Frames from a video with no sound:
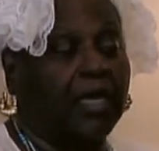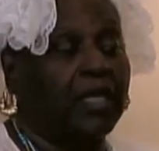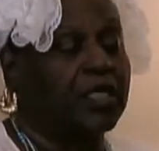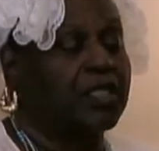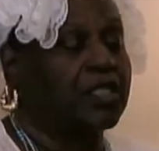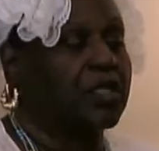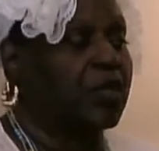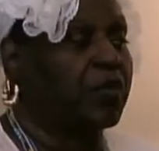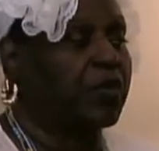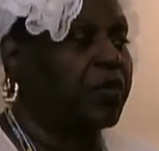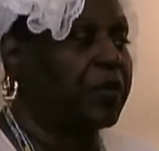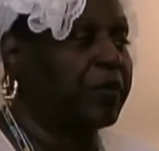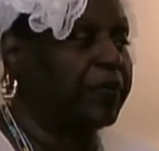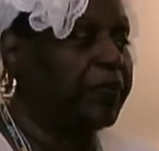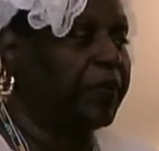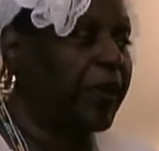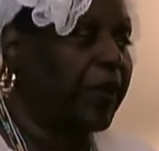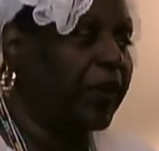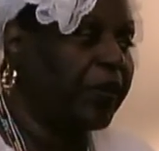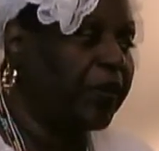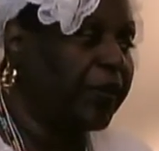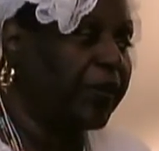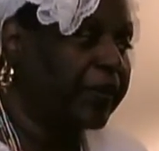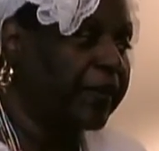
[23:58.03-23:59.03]
So when
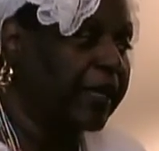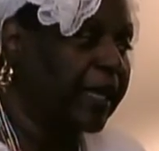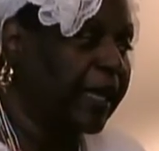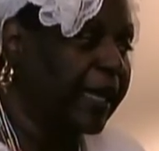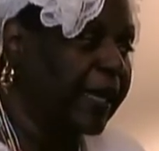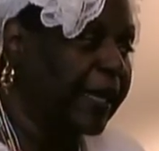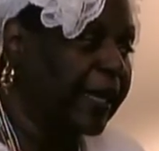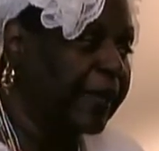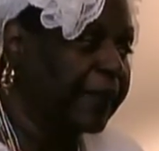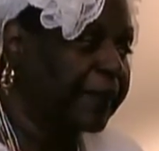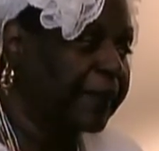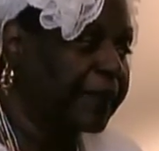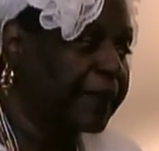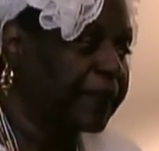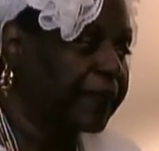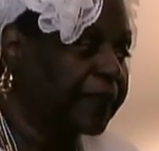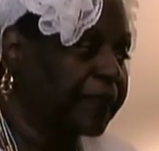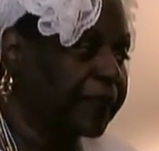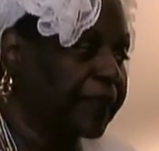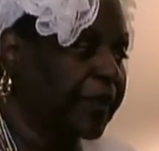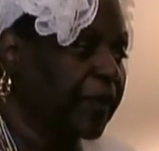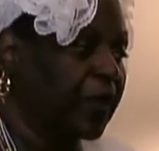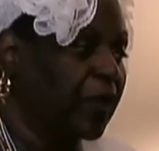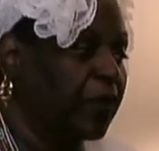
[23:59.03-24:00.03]
Polo came,
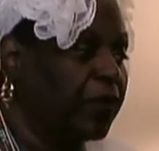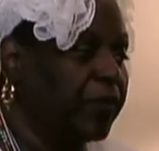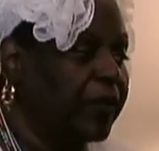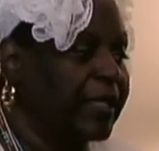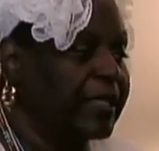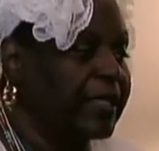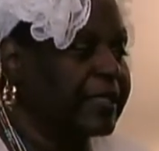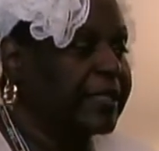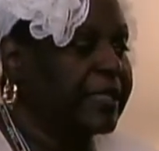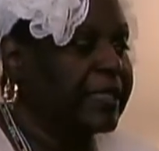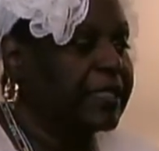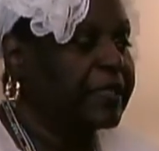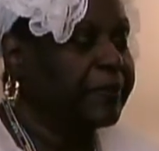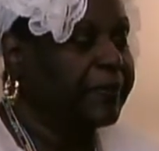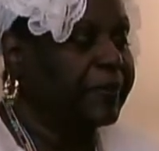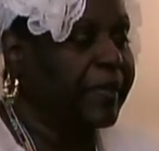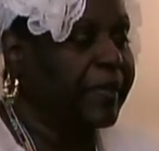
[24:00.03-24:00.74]
Orestes